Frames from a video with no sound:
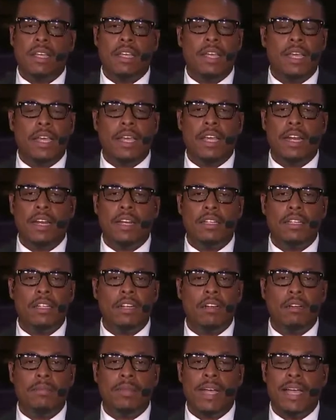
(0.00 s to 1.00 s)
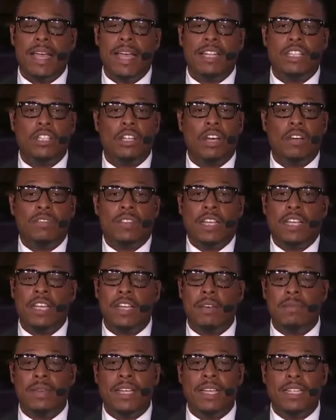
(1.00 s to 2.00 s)
And, you know, my hat's off to
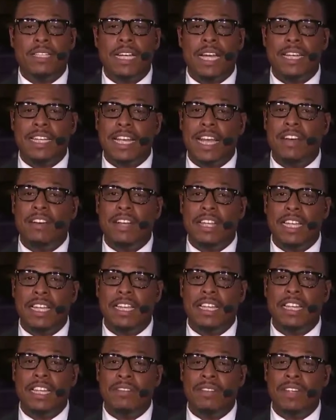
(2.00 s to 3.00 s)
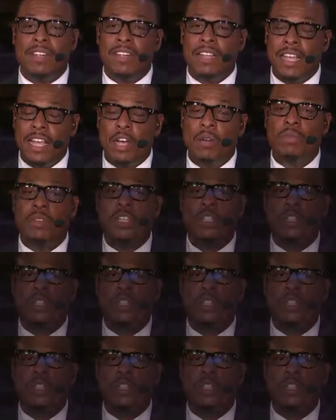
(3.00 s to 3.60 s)
him because I doubt that he can even help